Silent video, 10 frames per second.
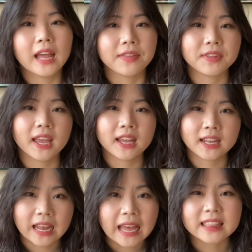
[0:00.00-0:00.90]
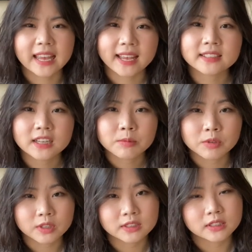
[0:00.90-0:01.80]
And then at the end, I'm
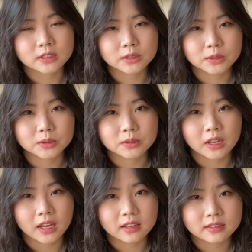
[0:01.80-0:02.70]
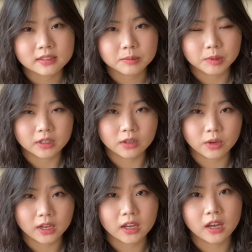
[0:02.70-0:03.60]
going to slip in a
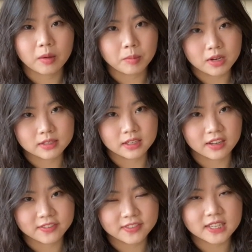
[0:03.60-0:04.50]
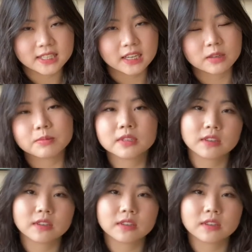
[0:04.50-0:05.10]
quick unboxing of these items.